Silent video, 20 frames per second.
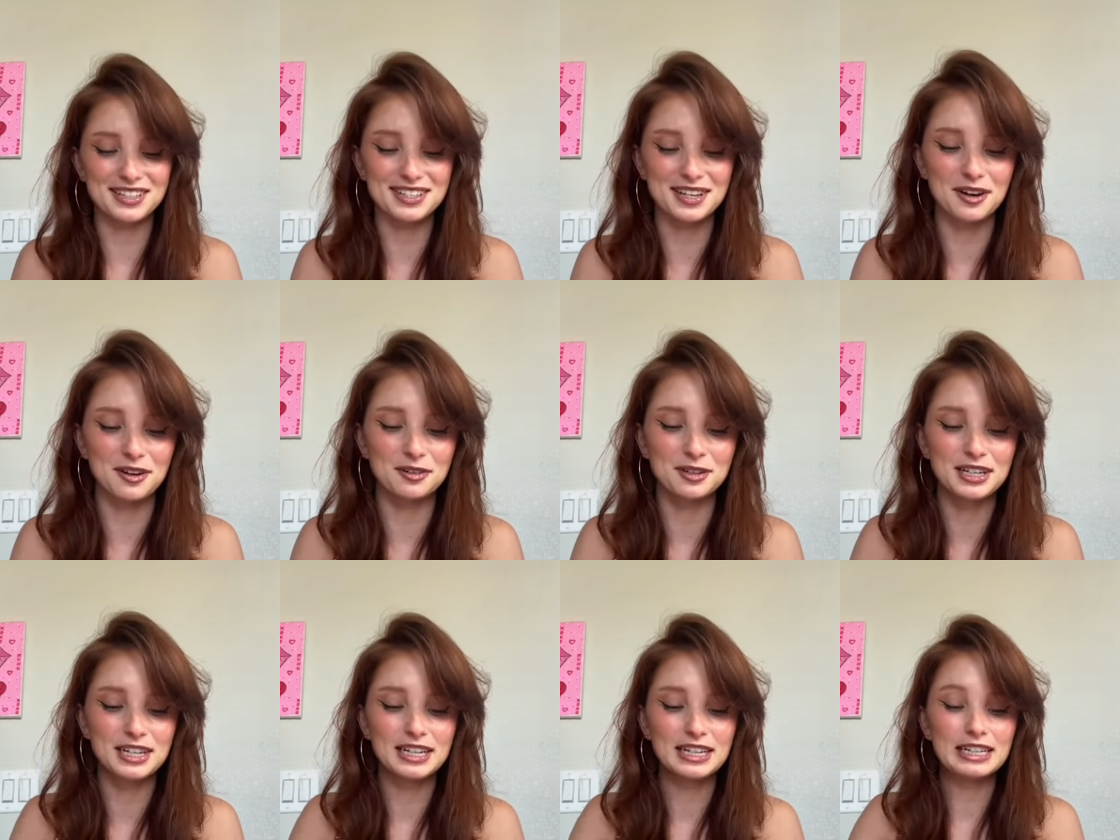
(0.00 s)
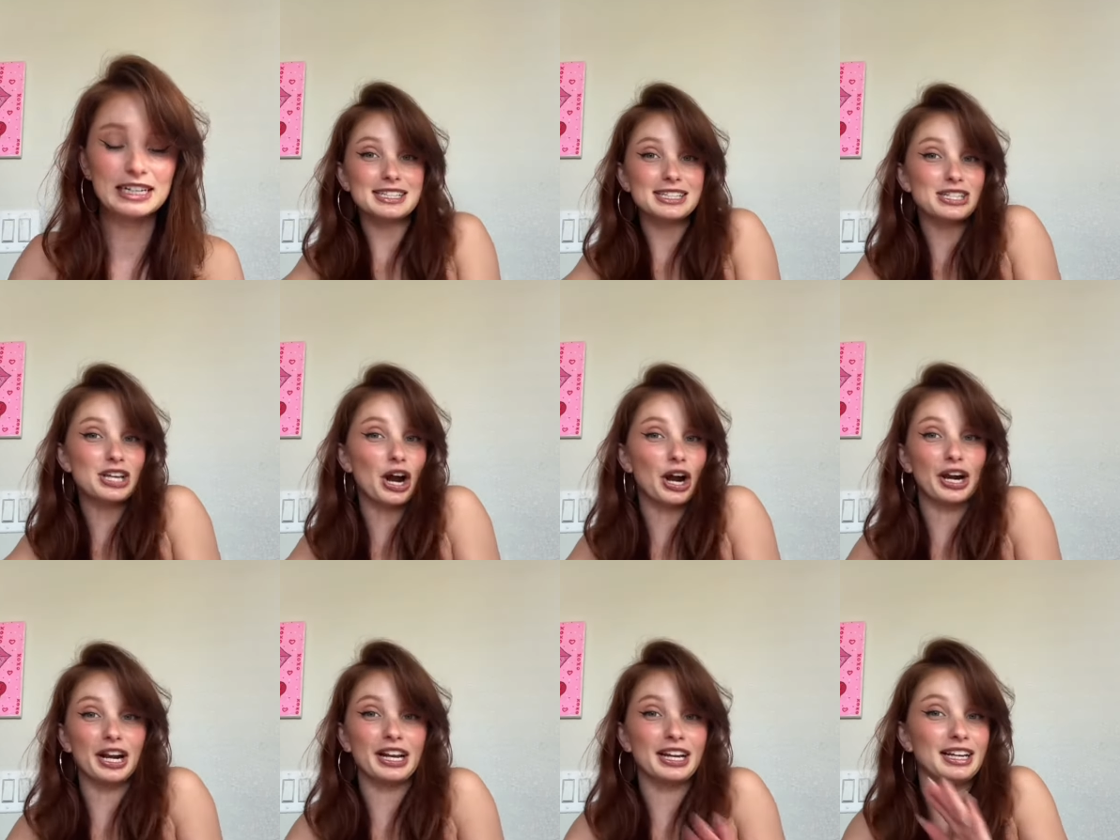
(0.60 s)
so
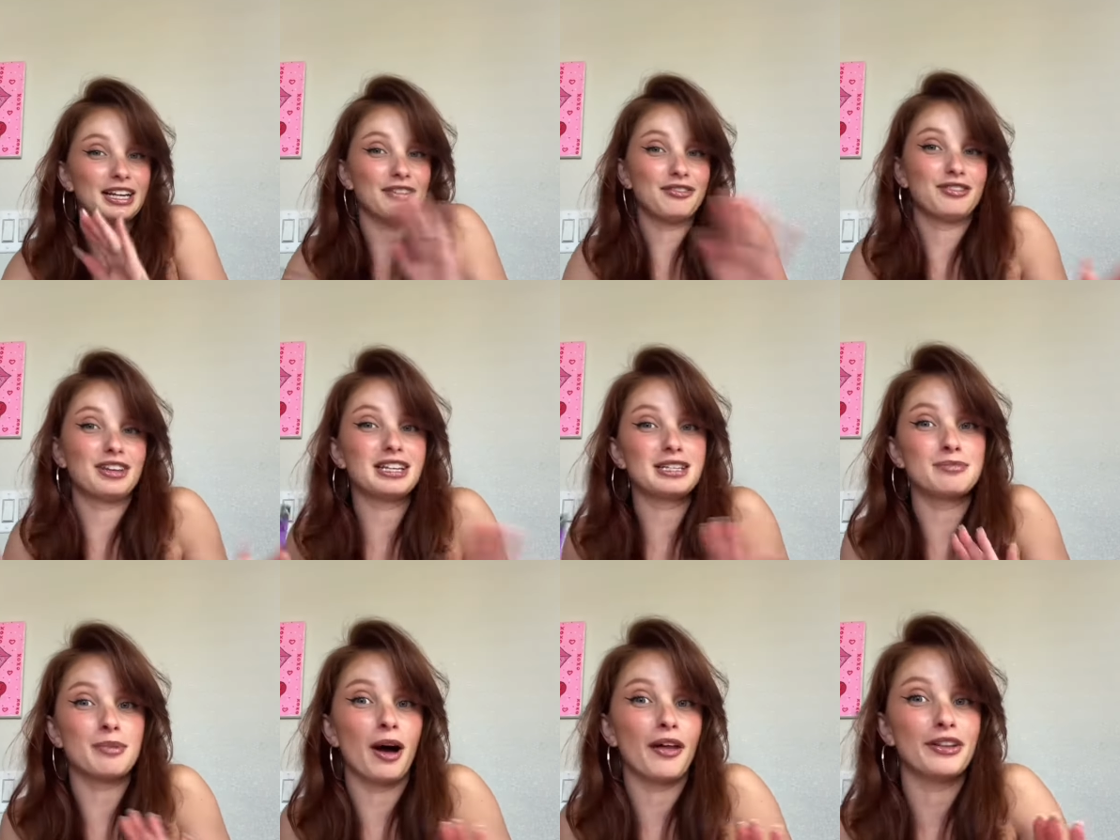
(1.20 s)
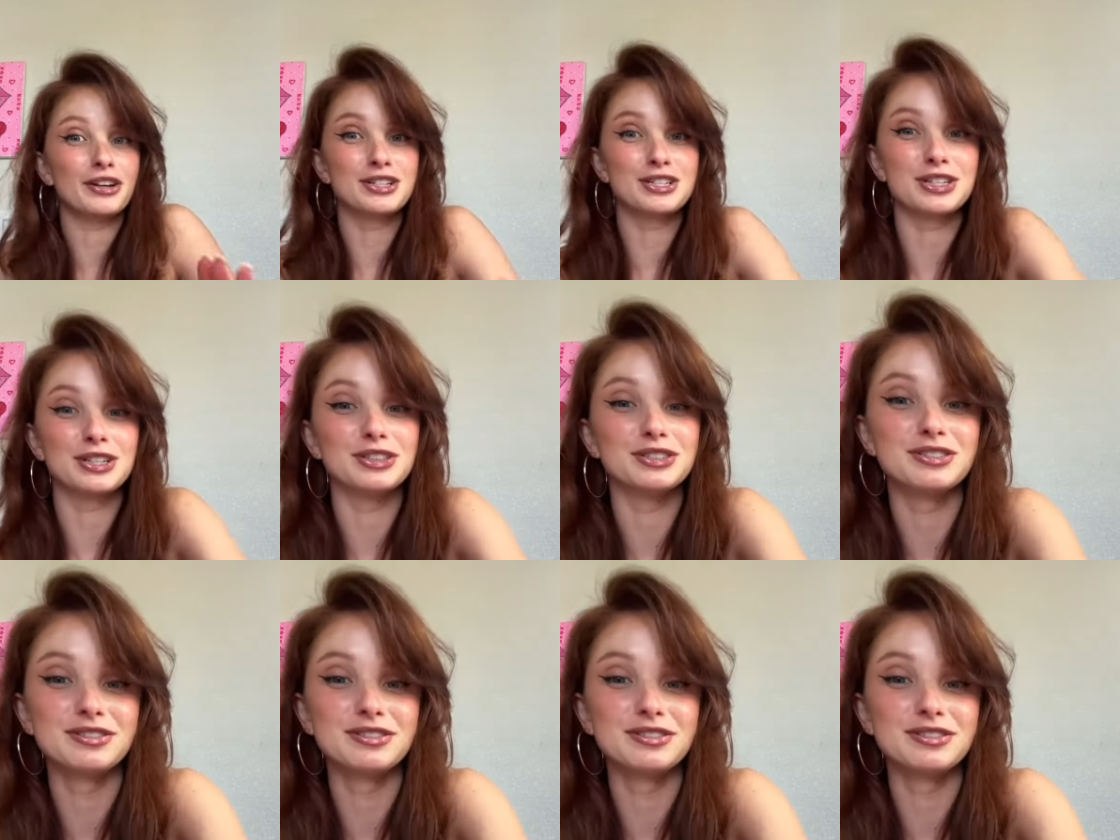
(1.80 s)
sorry if this bothers you.